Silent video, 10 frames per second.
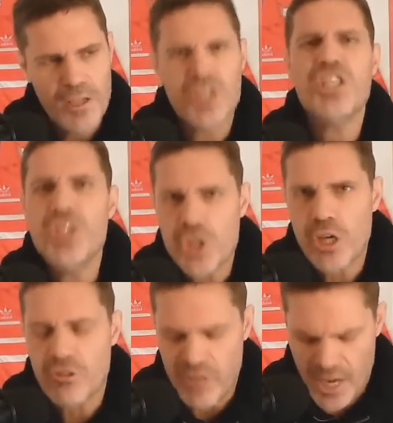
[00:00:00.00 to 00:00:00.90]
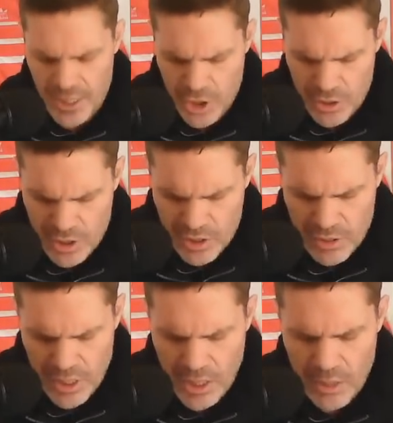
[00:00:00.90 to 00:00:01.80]
knee-jerk reactions
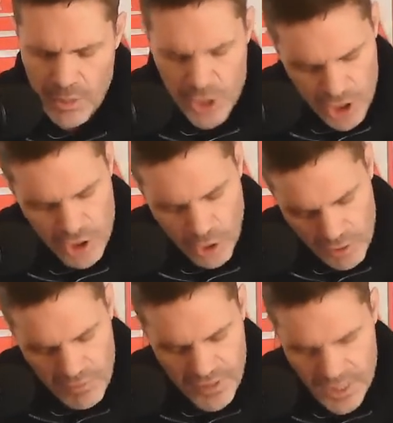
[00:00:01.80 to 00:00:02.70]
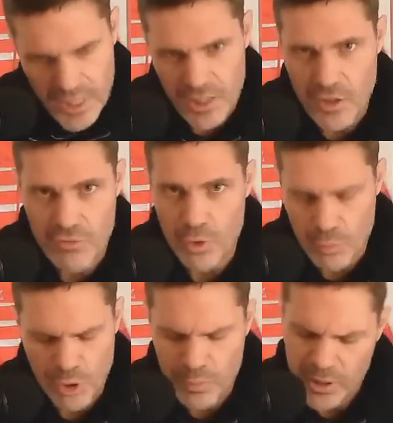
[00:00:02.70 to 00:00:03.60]
and just not thinking it through
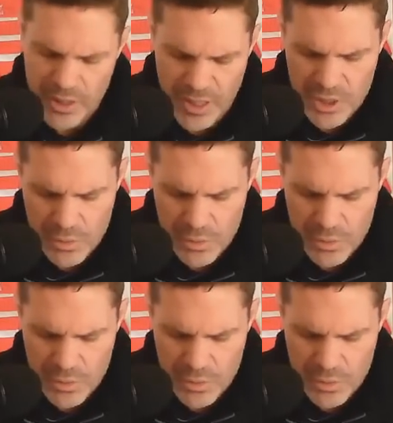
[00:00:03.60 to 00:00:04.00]
properly.